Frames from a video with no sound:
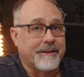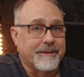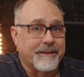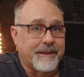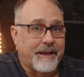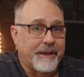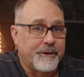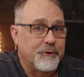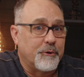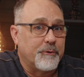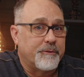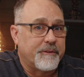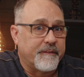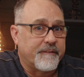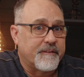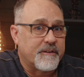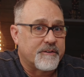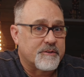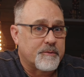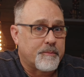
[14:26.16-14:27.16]
I do
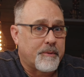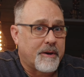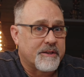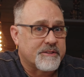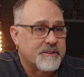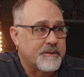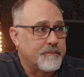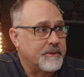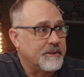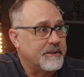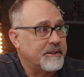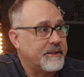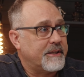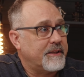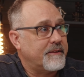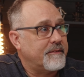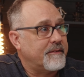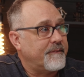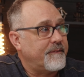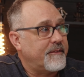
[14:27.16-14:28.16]
think there's the
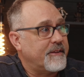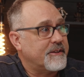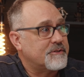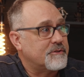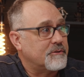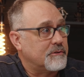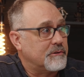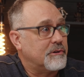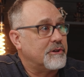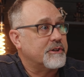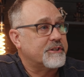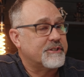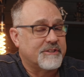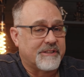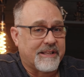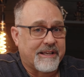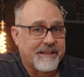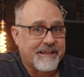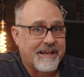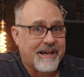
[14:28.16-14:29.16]
possibility that this looks
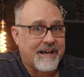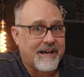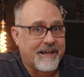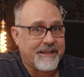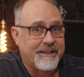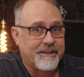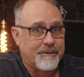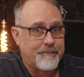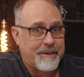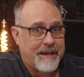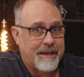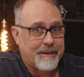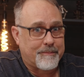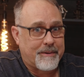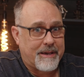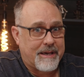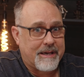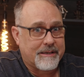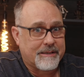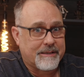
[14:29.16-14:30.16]
like a high-end
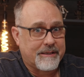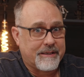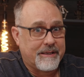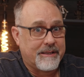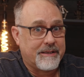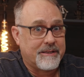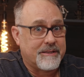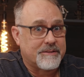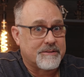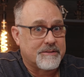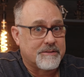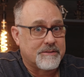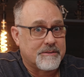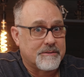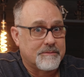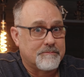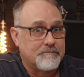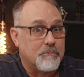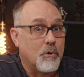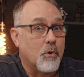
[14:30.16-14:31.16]
backpack and it's
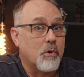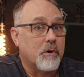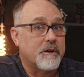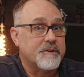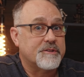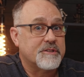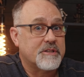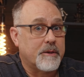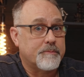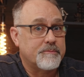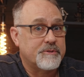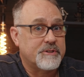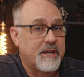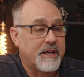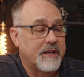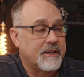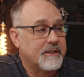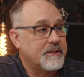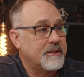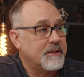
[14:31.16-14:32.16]
more a
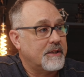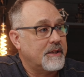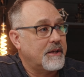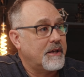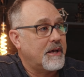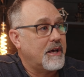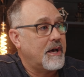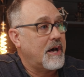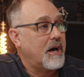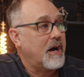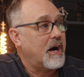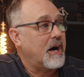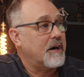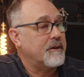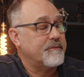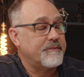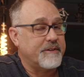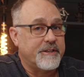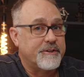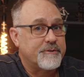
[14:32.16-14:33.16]
subject
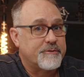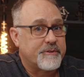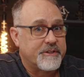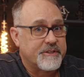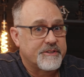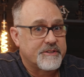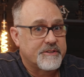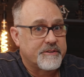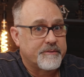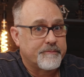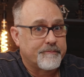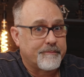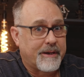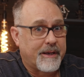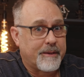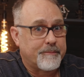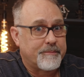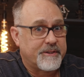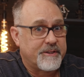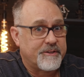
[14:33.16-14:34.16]
of interest
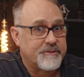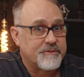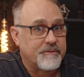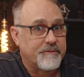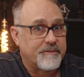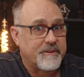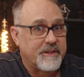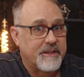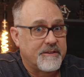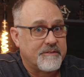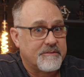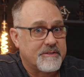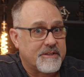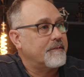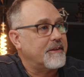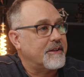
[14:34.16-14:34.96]
by potential thieves.